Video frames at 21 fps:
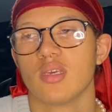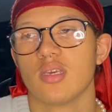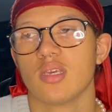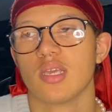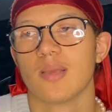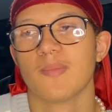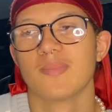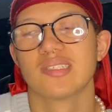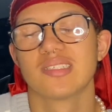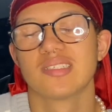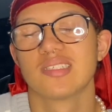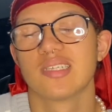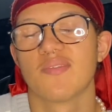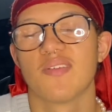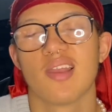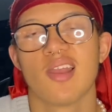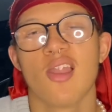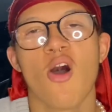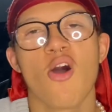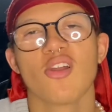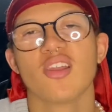he must have a
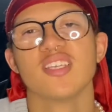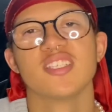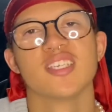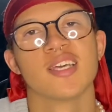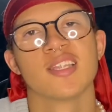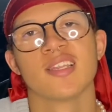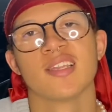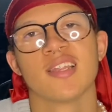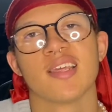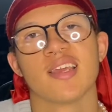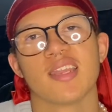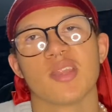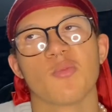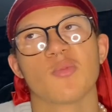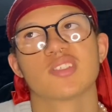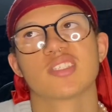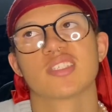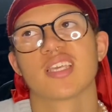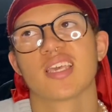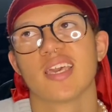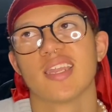lot on his head, isn't he? And he wants
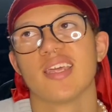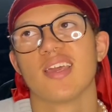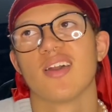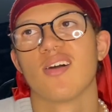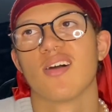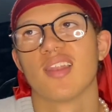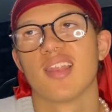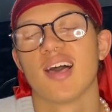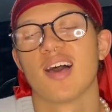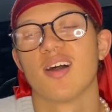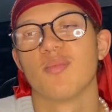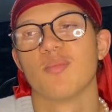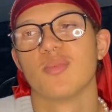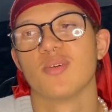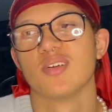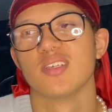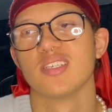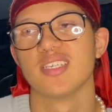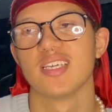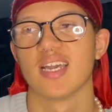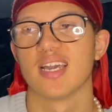to get it all out,
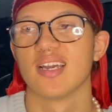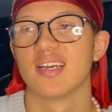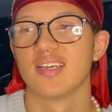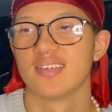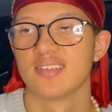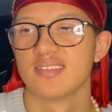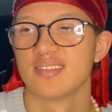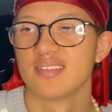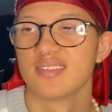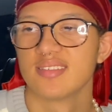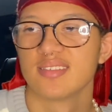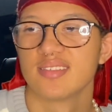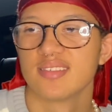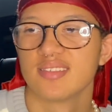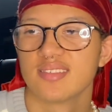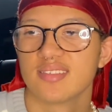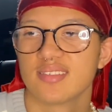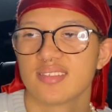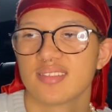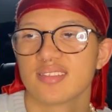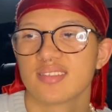but yeah.
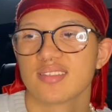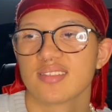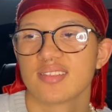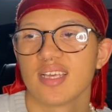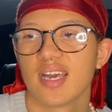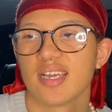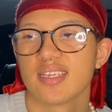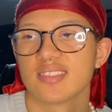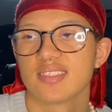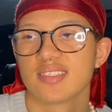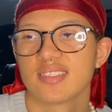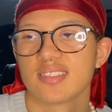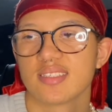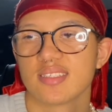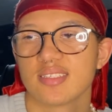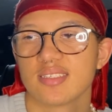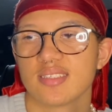Nice.